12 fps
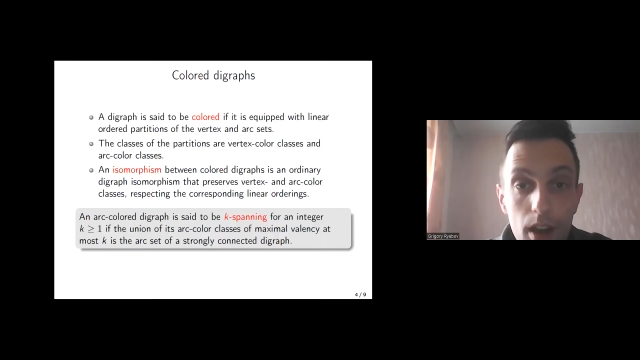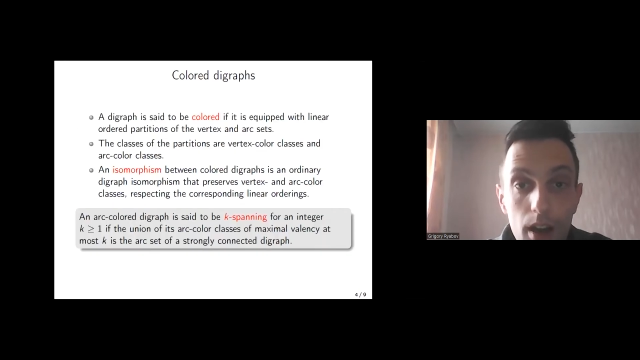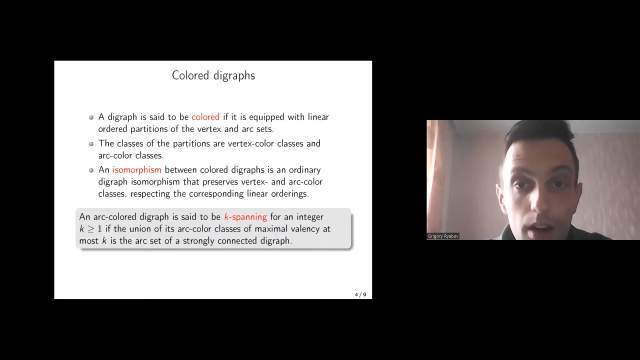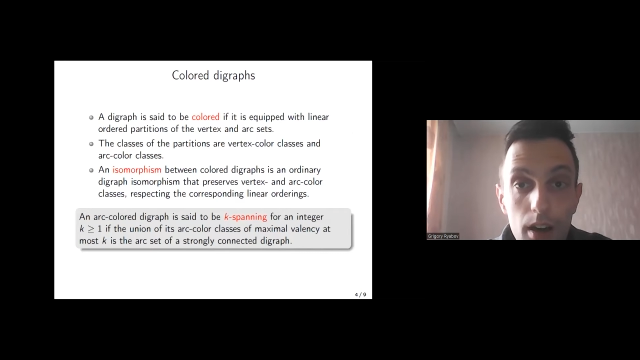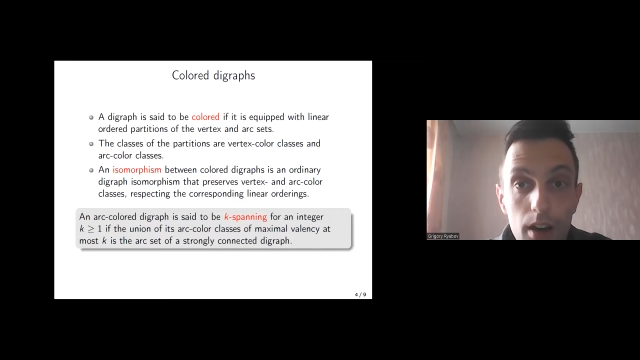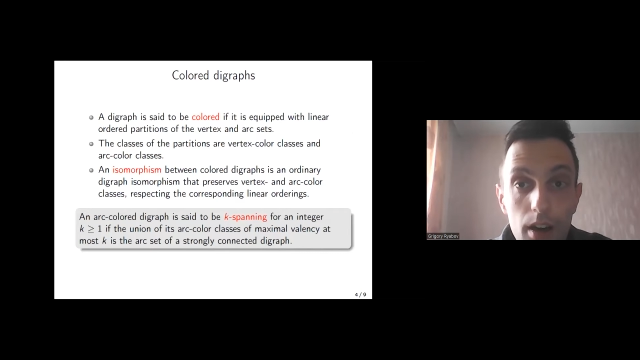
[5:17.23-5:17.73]

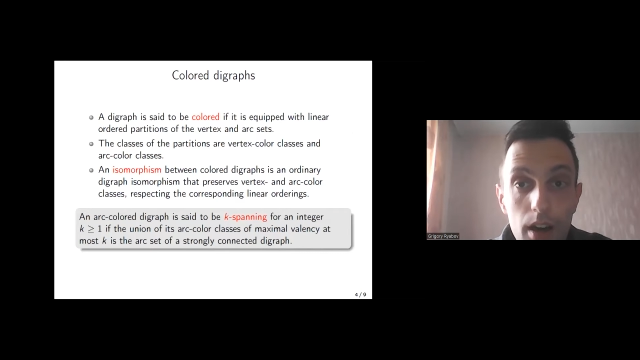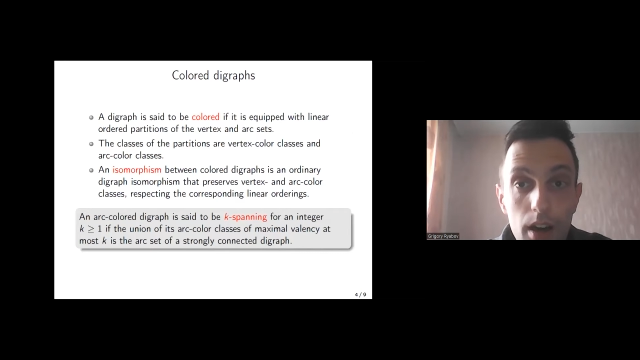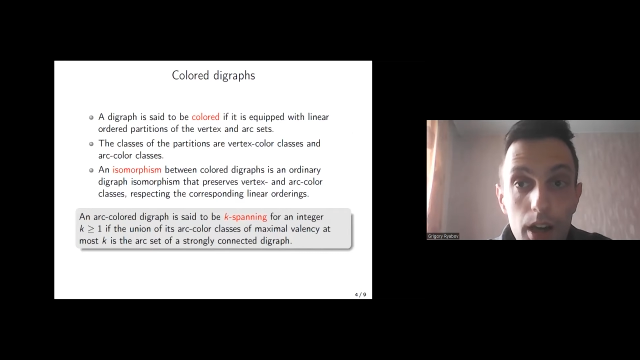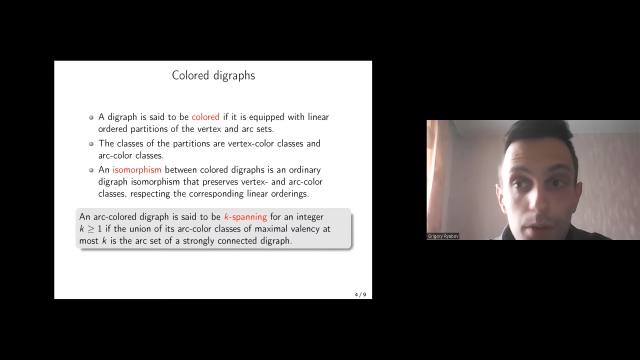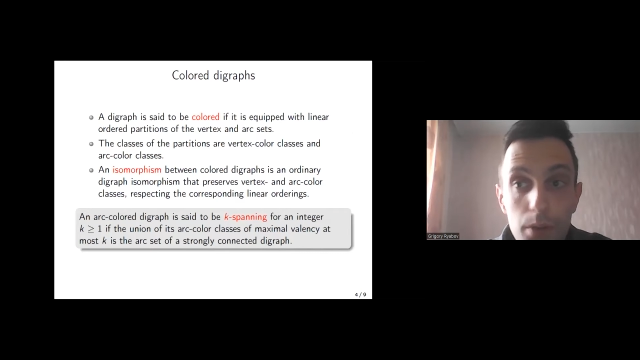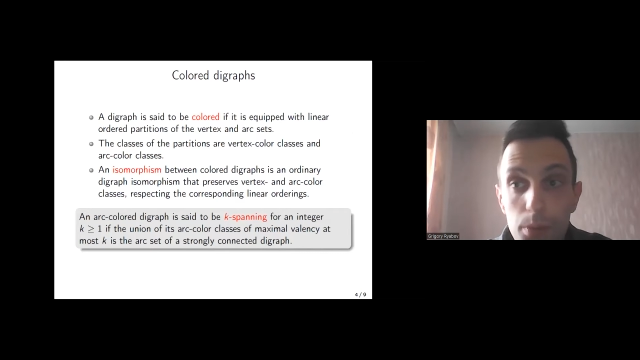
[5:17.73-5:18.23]
I
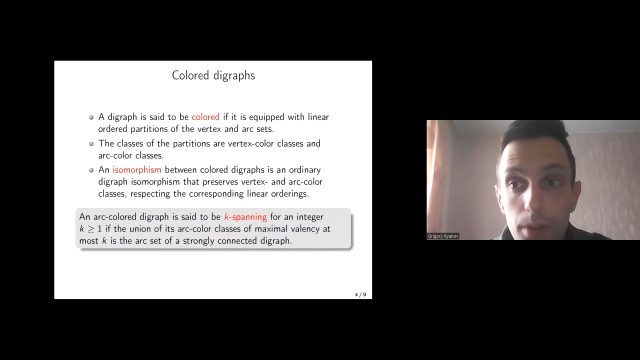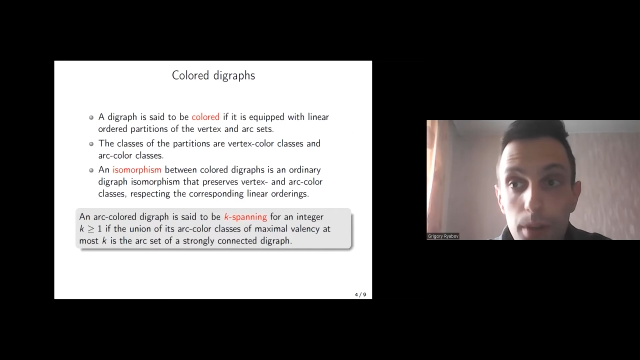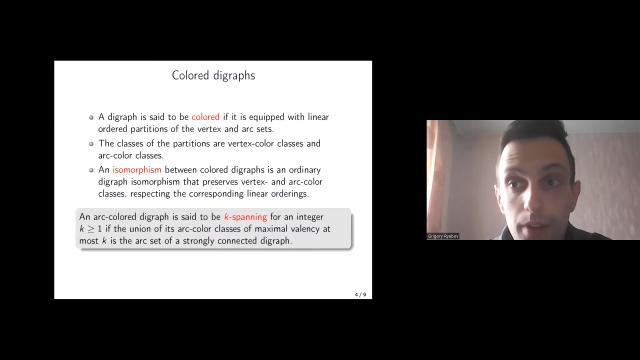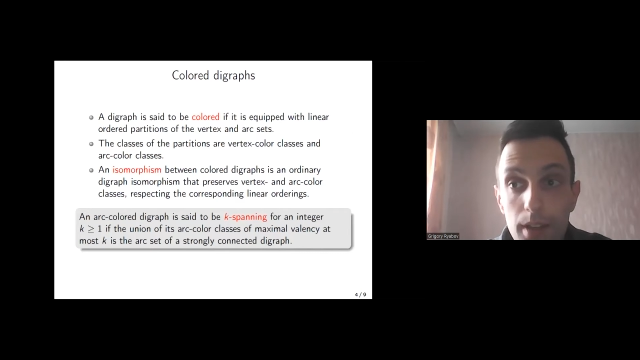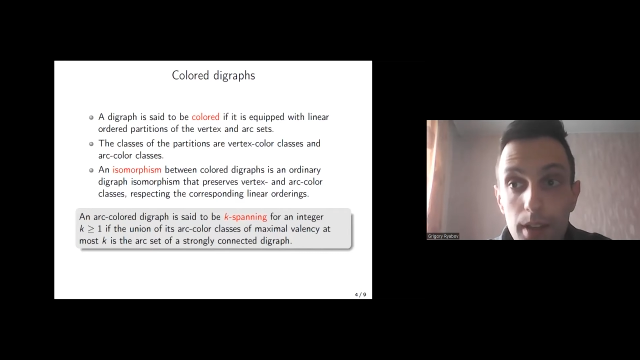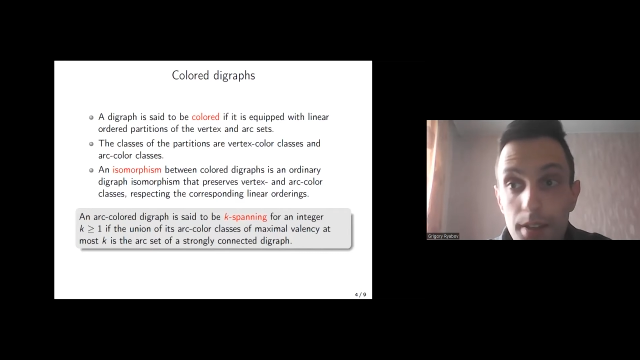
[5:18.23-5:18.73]
will
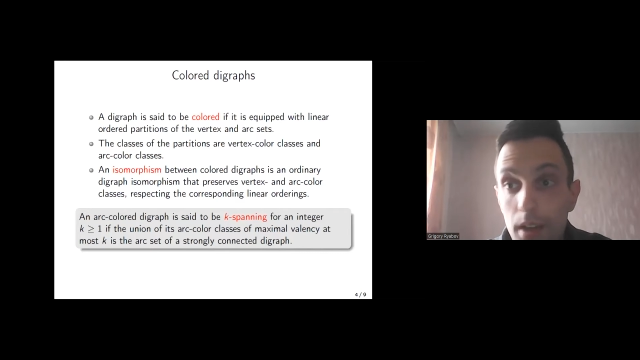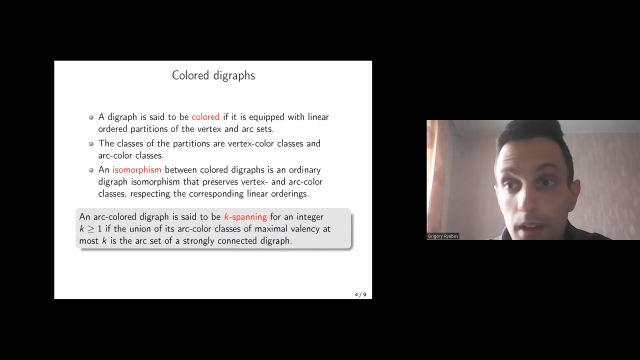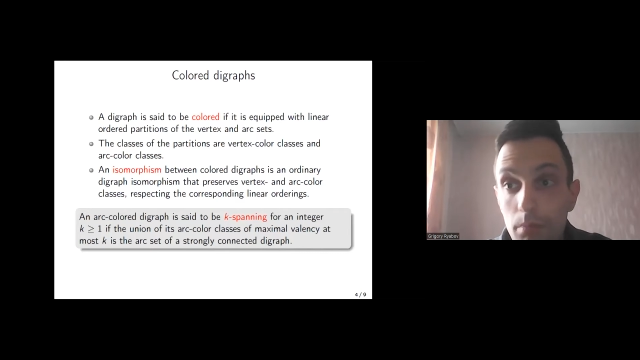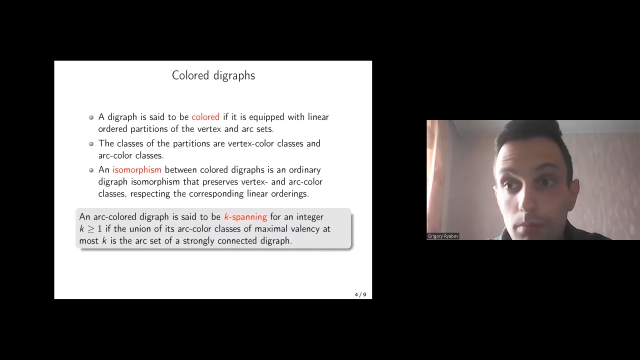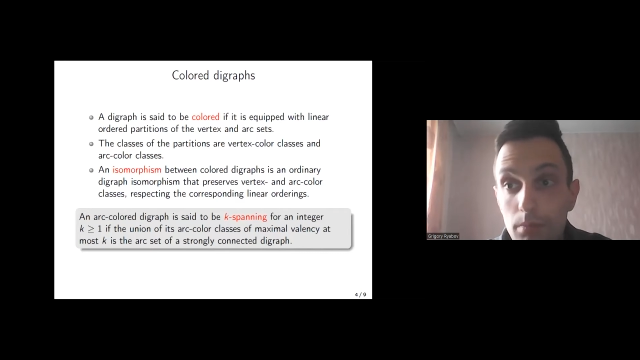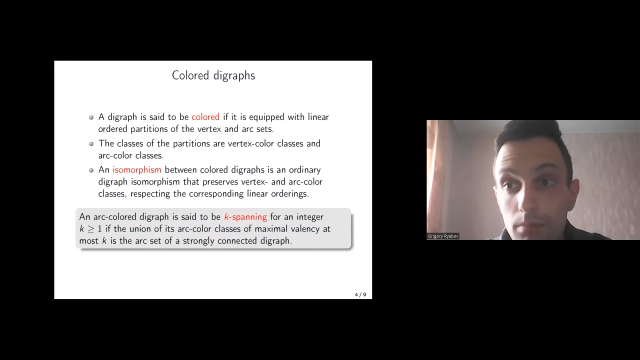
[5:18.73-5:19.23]
provide
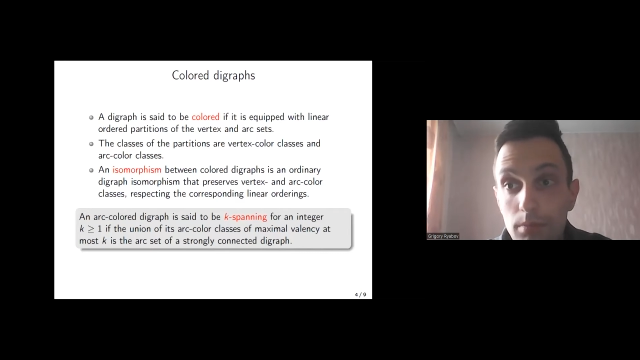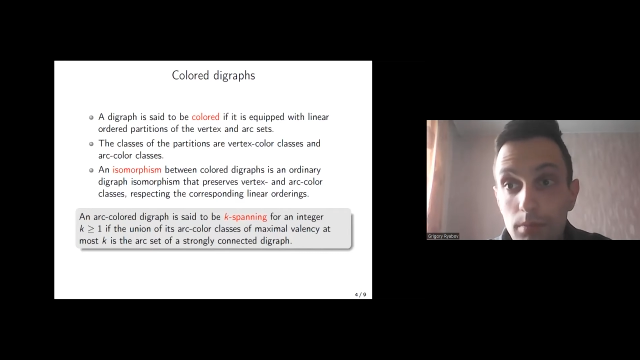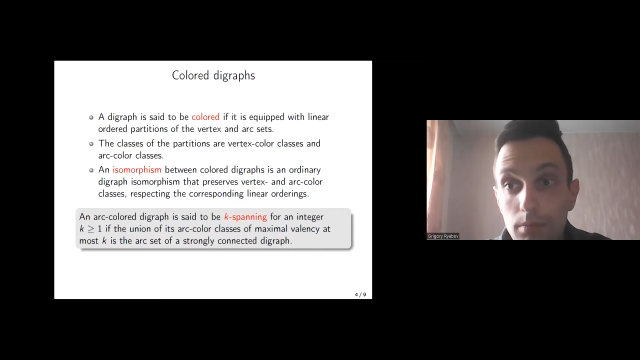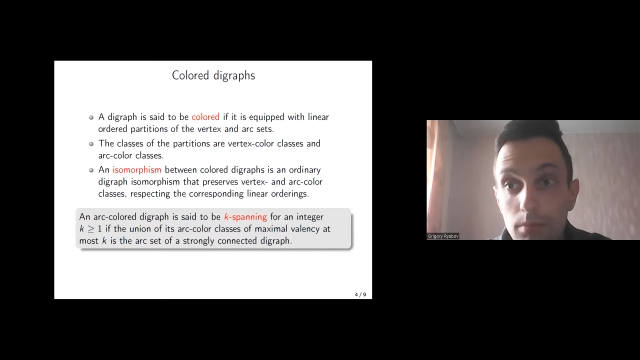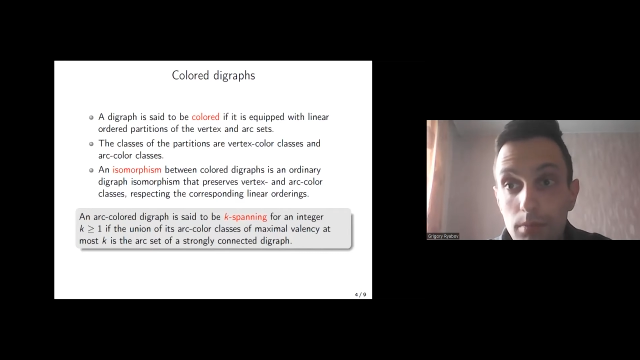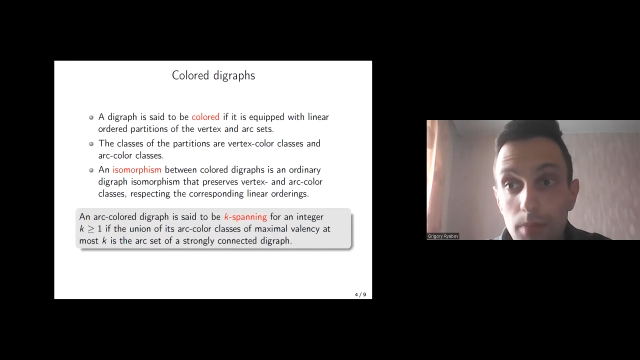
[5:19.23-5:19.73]

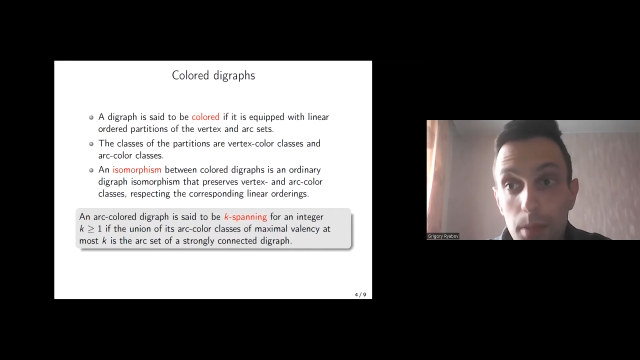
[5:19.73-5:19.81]
some